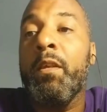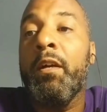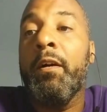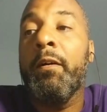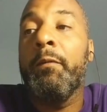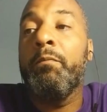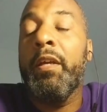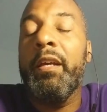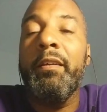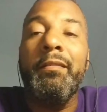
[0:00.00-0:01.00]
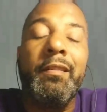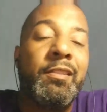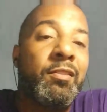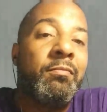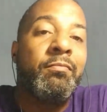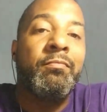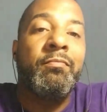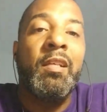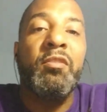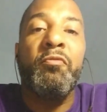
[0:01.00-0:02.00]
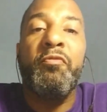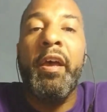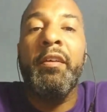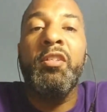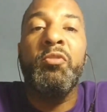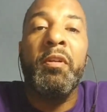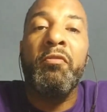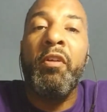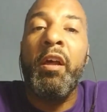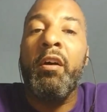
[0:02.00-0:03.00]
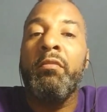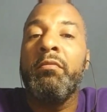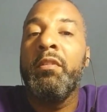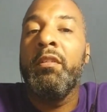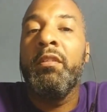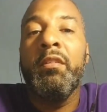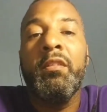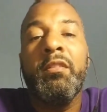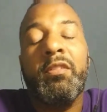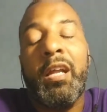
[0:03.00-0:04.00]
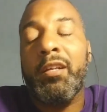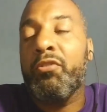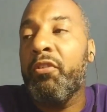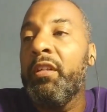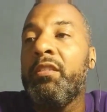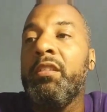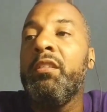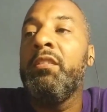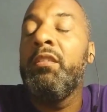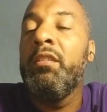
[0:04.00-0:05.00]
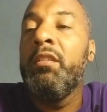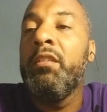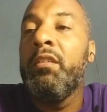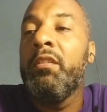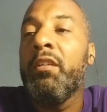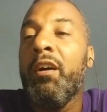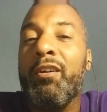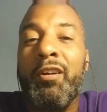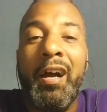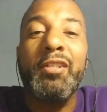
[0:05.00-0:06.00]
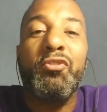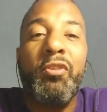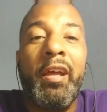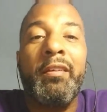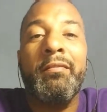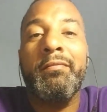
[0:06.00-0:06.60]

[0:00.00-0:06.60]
Um, Listen, he's a vet. He's been around. He's got a crazy contract.